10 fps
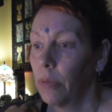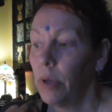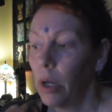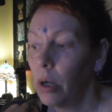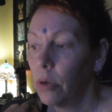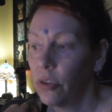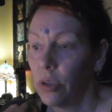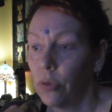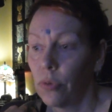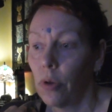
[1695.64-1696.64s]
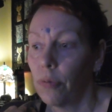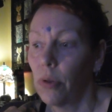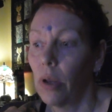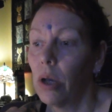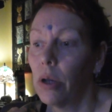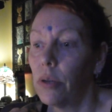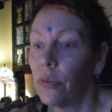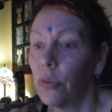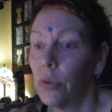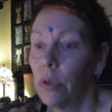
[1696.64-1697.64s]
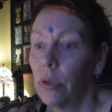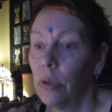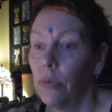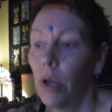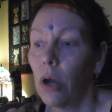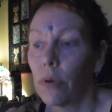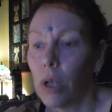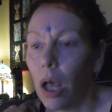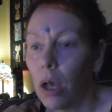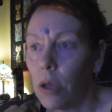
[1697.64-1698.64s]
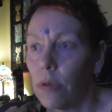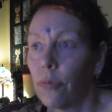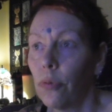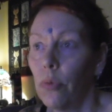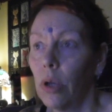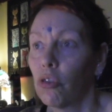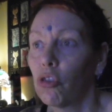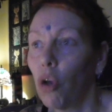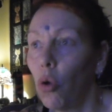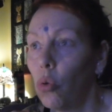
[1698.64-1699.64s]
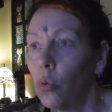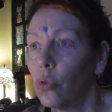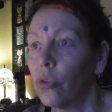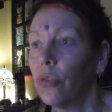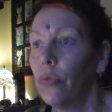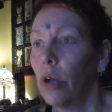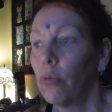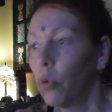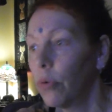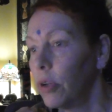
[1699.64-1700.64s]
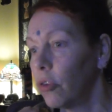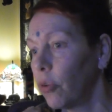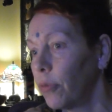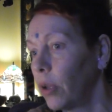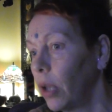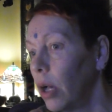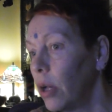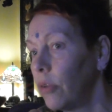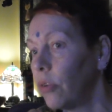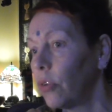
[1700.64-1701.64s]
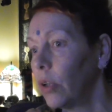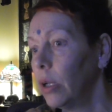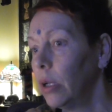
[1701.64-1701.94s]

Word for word: we are children of the light. We are alive. We are souls. We are warriors of the light.